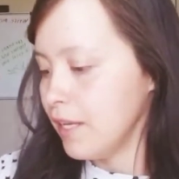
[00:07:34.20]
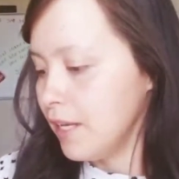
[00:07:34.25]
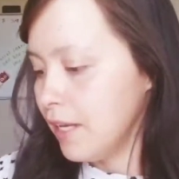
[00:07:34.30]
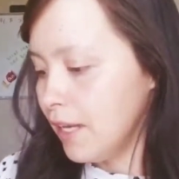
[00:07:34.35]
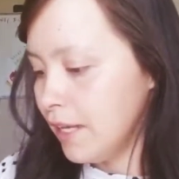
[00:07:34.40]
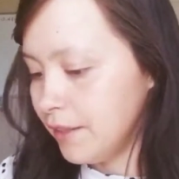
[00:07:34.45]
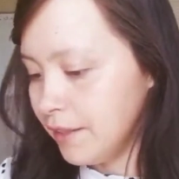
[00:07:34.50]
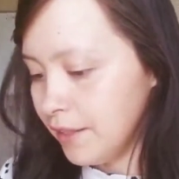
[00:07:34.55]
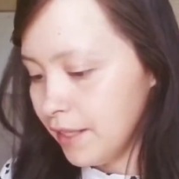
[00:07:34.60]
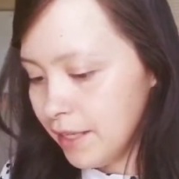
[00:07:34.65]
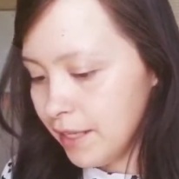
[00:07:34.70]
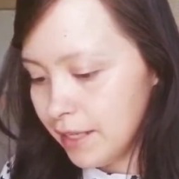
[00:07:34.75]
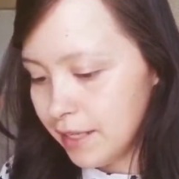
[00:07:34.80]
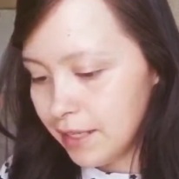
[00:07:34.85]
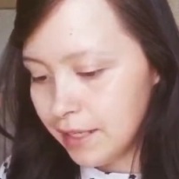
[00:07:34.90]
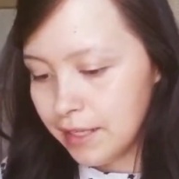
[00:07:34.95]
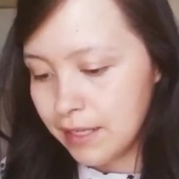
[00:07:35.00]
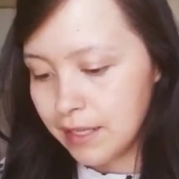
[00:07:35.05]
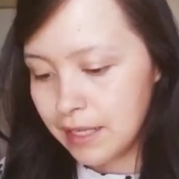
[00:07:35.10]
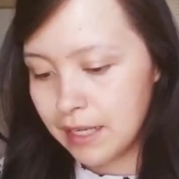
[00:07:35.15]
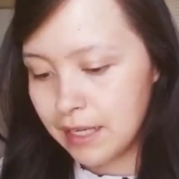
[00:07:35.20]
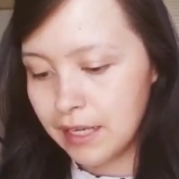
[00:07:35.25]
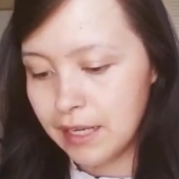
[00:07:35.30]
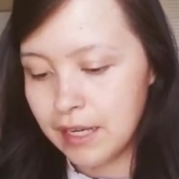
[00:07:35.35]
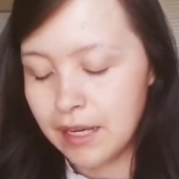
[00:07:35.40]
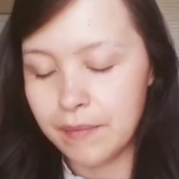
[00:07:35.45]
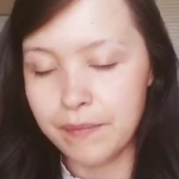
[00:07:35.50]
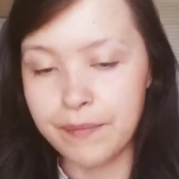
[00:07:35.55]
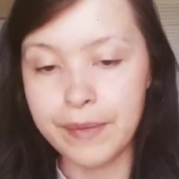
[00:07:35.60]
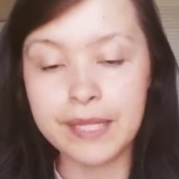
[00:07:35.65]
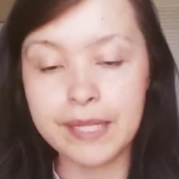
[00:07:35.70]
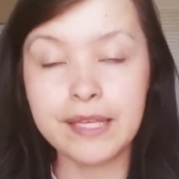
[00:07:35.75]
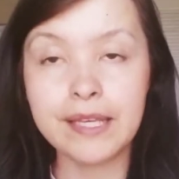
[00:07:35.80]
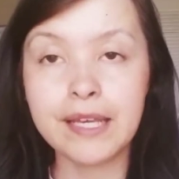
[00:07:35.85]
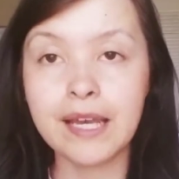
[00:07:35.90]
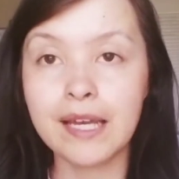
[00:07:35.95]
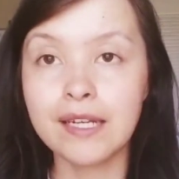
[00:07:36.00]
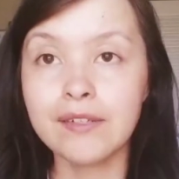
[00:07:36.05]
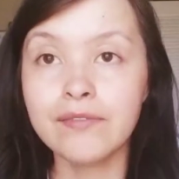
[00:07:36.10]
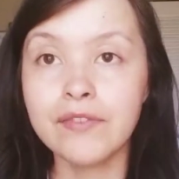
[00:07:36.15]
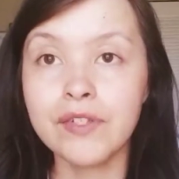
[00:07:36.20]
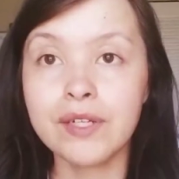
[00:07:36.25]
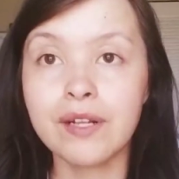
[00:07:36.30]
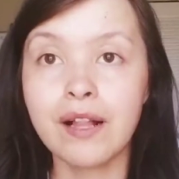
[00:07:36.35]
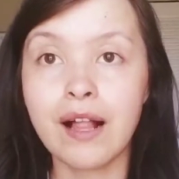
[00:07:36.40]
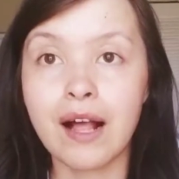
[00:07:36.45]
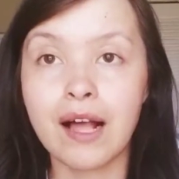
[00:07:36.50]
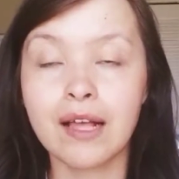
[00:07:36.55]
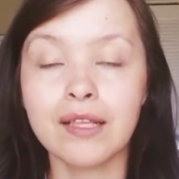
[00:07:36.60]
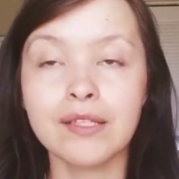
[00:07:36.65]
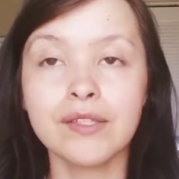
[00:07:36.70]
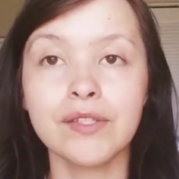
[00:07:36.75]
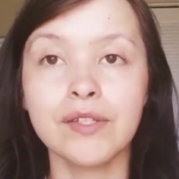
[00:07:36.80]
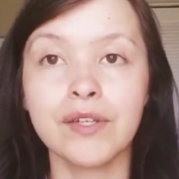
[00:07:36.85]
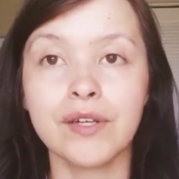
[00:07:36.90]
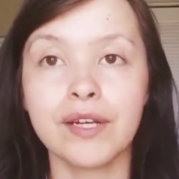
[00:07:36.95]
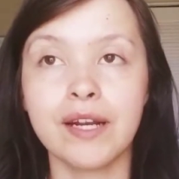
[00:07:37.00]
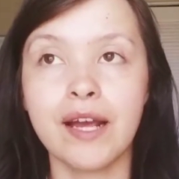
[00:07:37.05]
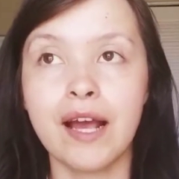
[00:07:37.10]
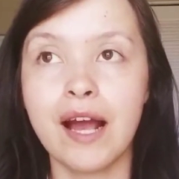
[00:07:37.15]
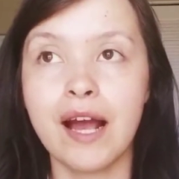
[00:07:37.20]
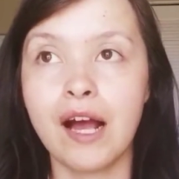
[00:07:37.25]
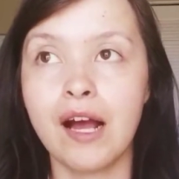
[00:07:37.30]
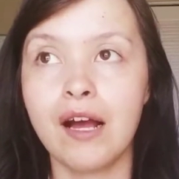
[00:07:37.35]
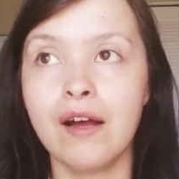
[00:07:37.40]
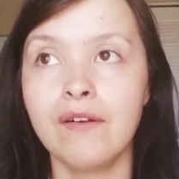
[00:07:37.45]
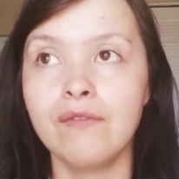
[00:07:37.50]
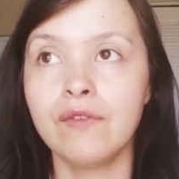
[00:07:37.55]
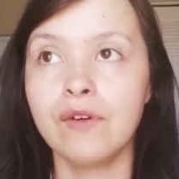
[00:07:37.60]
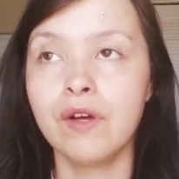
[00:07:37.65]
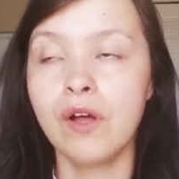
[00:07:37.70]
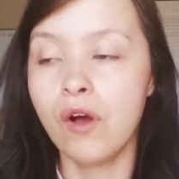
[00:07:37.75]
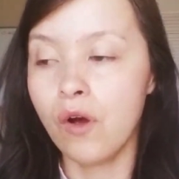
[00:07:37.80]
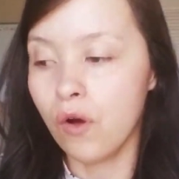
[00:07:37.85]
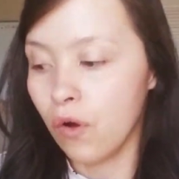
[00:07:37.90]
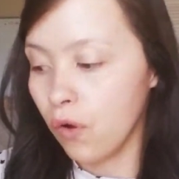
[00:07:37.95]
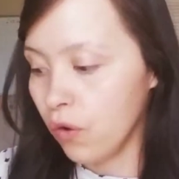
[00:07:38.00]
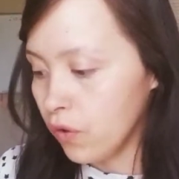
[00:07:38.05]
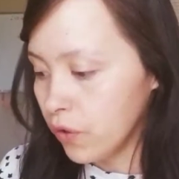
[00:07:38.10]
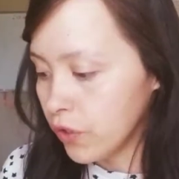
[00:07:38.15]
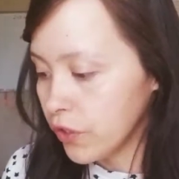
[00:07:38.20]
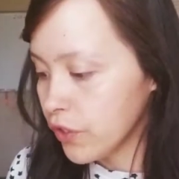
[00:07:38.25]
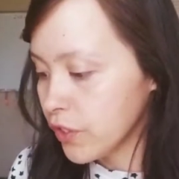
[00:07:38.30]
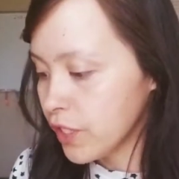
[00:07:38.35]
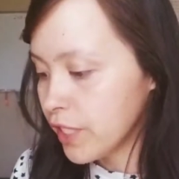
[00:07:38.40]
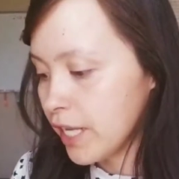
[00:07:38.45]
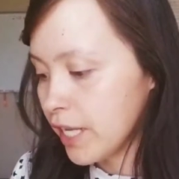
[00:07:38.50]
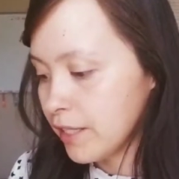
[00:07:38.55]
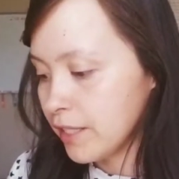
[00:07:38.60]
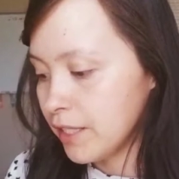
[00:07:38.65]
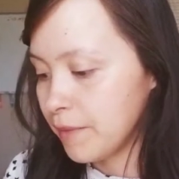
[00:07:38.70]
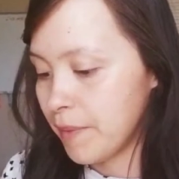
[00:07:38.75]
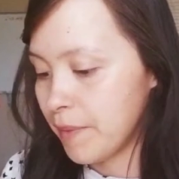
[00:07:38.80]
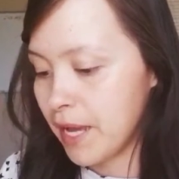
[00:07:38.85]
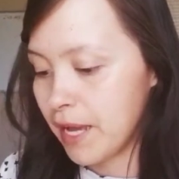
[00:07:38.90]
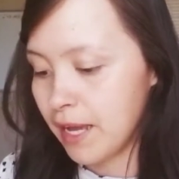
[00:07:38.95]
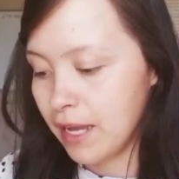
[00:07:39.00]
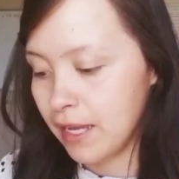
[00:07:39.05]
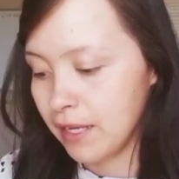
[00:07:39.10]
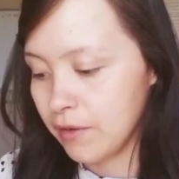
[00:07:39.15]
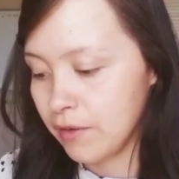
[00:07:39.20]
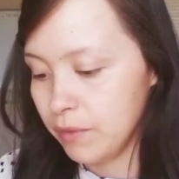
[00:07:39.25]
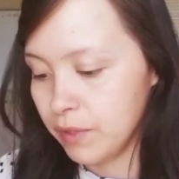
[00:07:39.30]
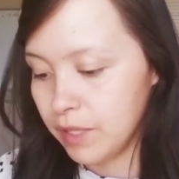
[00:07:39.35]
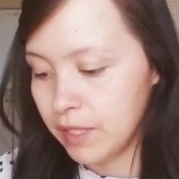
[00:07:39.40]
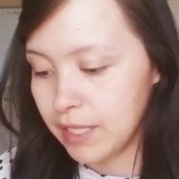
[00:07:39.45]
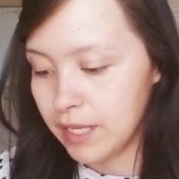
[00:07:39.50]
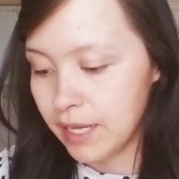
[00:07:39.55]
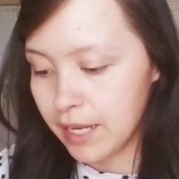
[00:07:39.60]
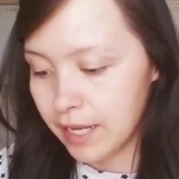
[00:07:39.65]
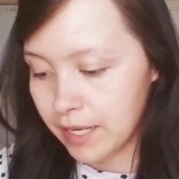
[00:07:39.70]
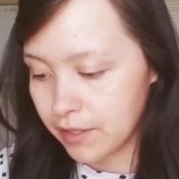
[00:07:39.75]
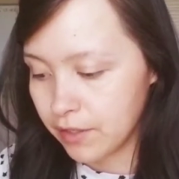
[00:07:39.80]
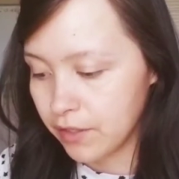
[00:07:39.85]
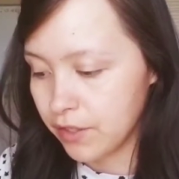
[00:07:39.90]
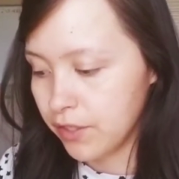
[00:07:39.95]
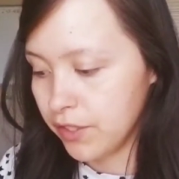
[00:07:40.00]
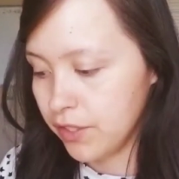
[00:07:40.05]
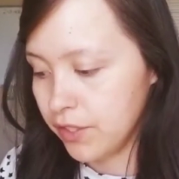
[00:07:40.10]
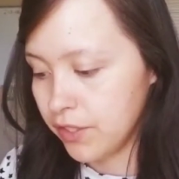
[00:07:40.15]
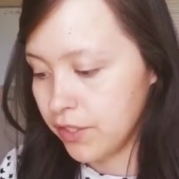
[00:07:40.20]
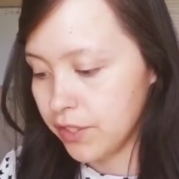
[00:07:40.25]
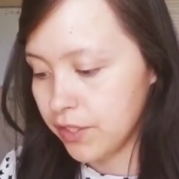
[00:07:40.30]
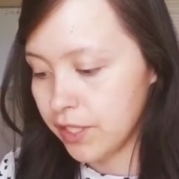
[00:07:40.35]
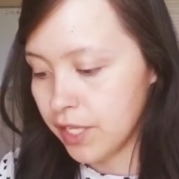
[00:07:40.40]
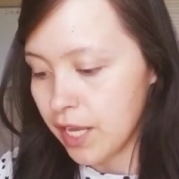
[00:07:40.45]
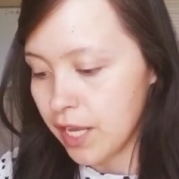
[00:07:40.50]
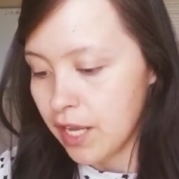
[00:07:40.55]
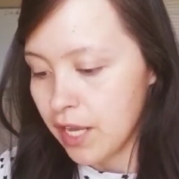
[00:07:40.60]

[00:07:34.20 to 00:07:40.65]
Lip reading: And then by the end of your class, you're gonna have all your tests back with the answers.